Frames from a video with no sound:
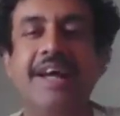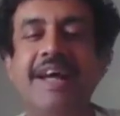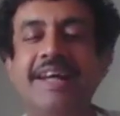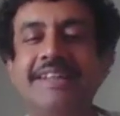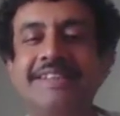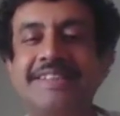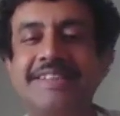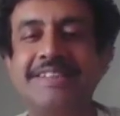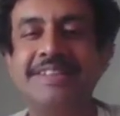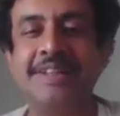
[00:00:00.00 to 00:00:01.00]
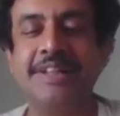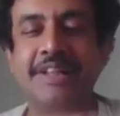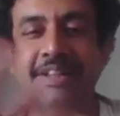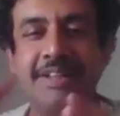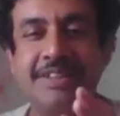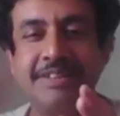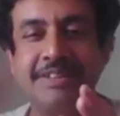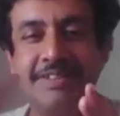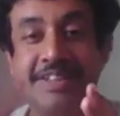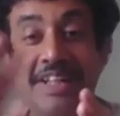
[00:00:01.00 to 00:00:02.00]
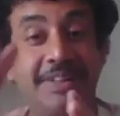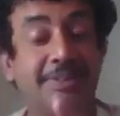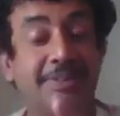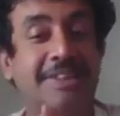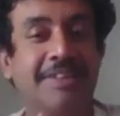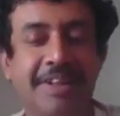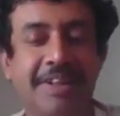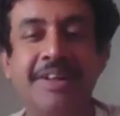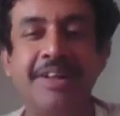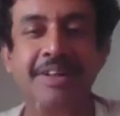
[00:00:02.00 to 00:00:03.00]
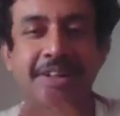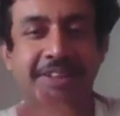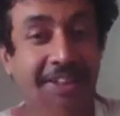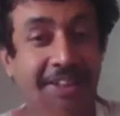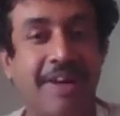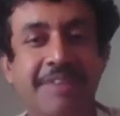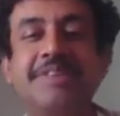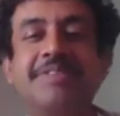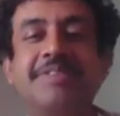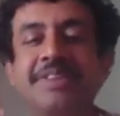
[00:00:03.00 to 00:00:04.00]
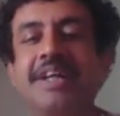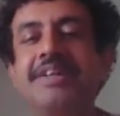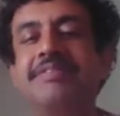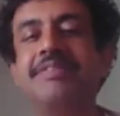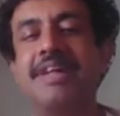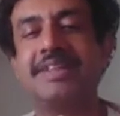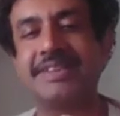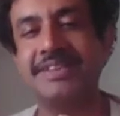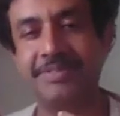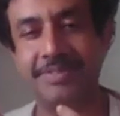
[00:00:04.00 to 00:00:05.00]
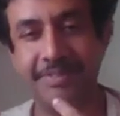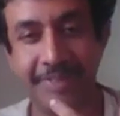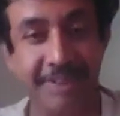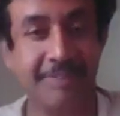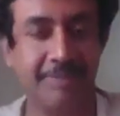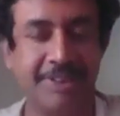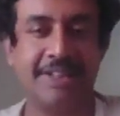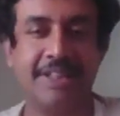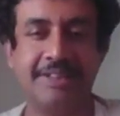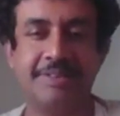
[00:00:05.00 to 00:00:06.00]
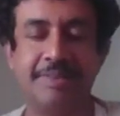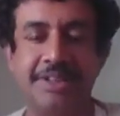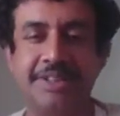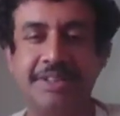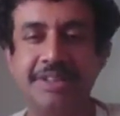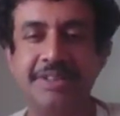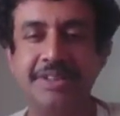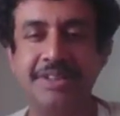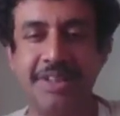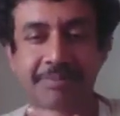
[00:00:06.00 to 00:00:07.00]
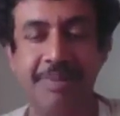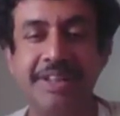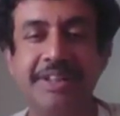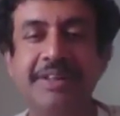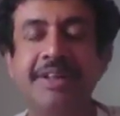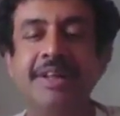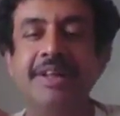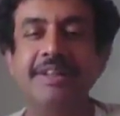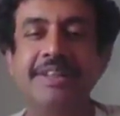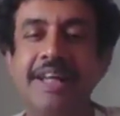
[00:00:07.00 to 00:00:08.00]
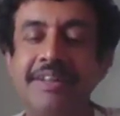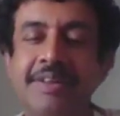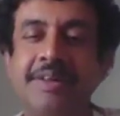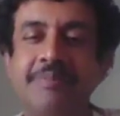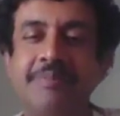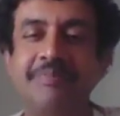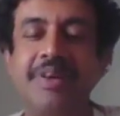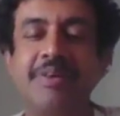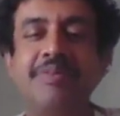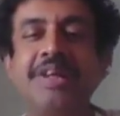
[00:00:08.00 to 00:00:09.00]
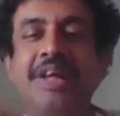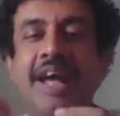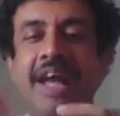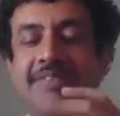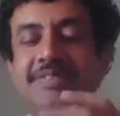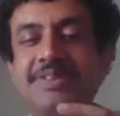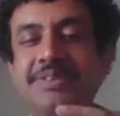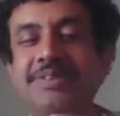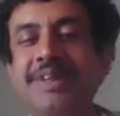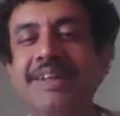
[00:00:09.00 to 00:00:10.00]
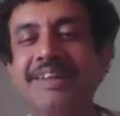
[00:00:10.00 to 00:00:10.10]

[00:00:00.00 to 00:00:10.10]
and uh, uh, three into seven, uh, 35 different kind of classes of rhythms, as mentioned in Samveda, Then mm, we have to